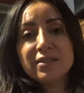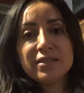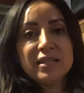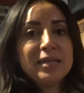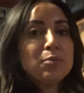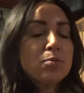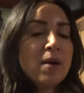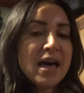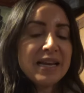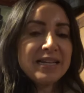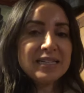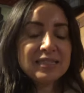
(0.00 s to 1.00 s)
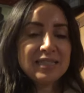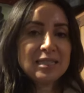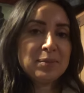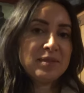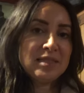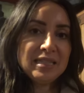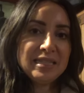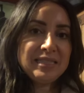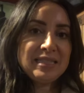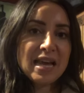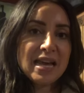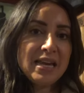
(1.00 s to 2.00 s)
The Liberal Party doesn't explicitly
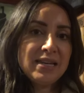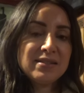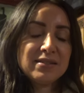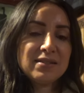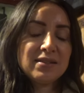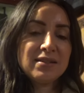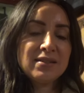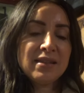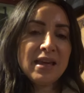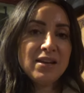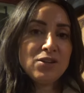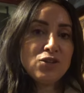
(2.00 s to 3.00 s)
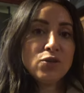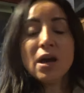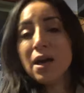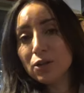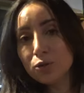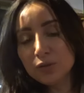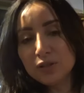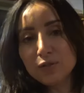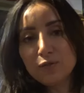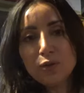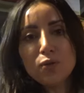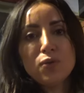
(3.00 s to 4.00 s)
state that you can't cross the
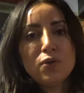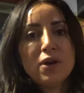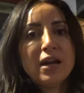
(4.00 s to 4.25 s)
floor.